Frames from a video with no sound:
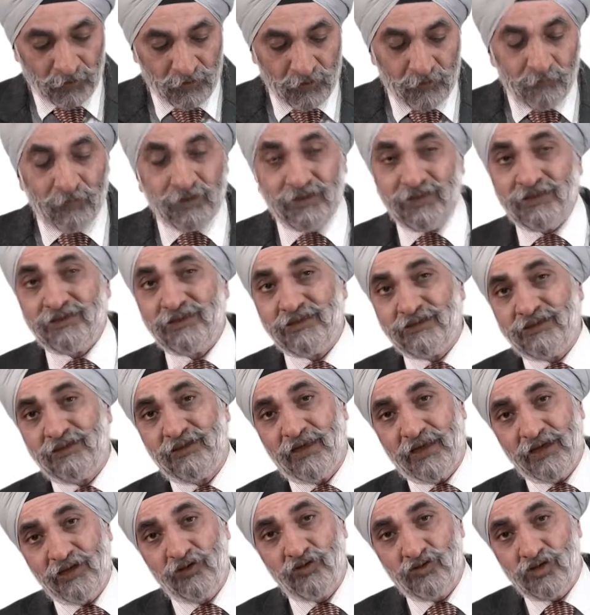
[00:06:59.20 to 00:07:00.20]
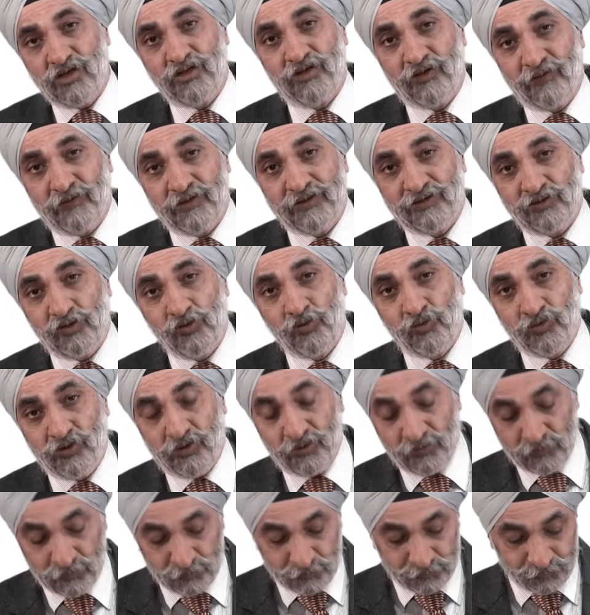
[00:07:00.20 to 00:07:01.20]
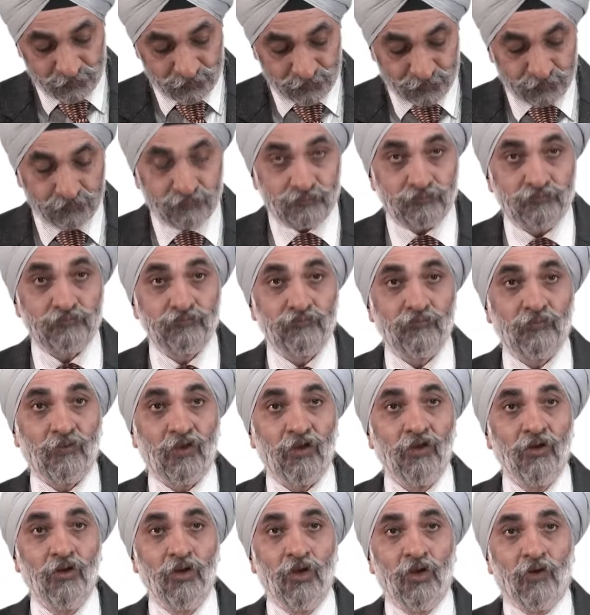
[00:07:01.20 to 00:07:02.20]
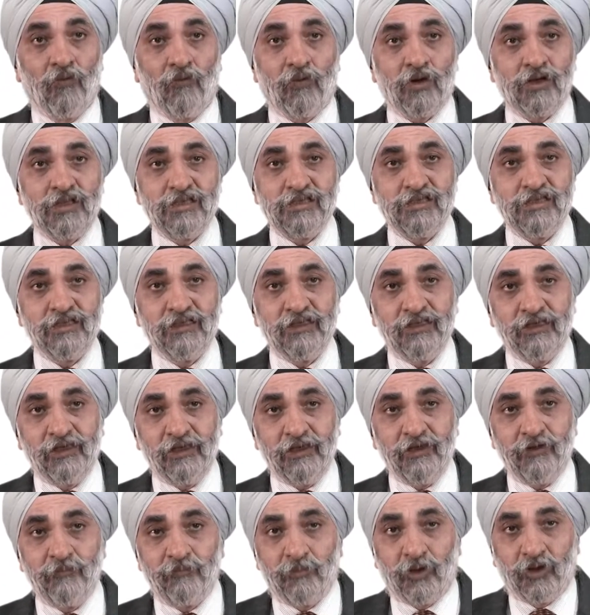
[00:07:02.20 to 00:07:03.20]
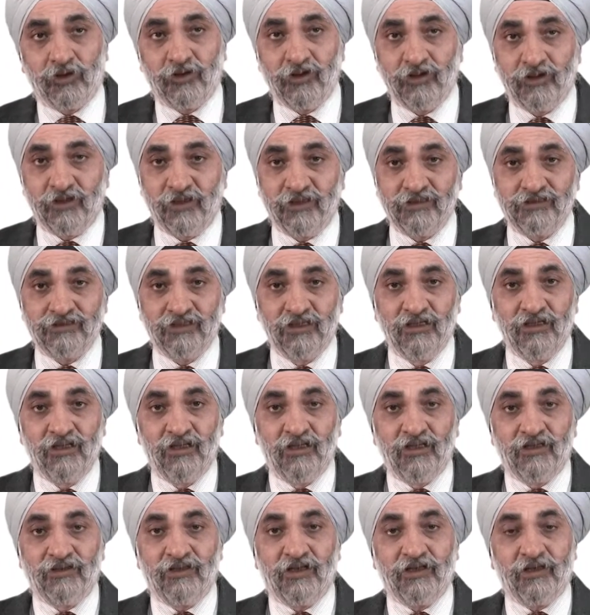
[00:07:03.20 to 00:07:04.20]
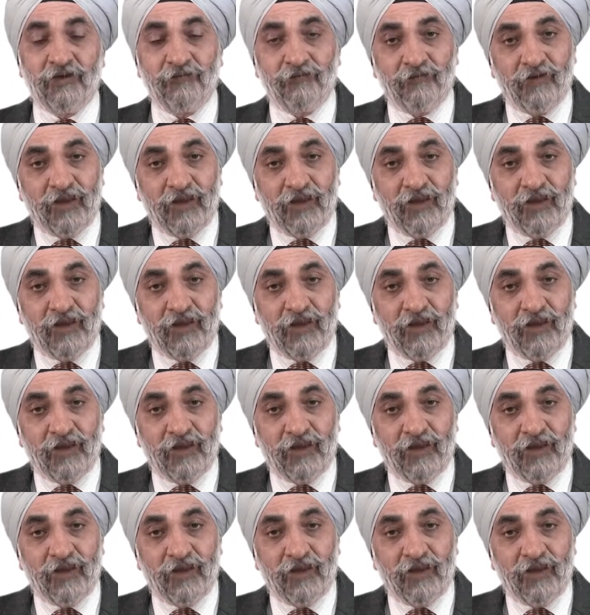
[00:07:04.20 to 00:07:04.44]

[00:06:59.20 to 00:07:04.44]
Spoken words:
But this is a diagnosis of exclusion. What is equally important is that if